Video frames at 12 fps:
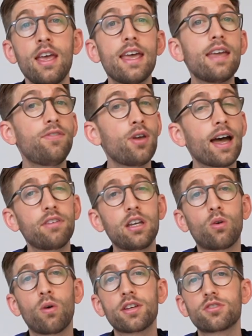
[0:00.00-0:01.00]
If you have any
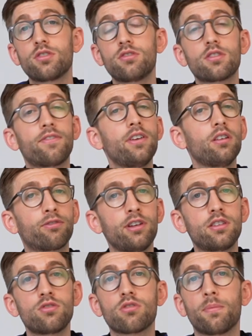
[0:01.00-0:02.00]
questions, feel free
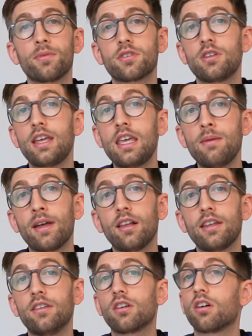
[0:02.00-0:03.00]
to drop us an email
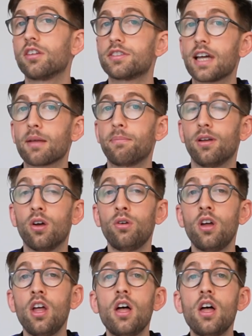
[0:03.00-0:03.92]
in the contact below.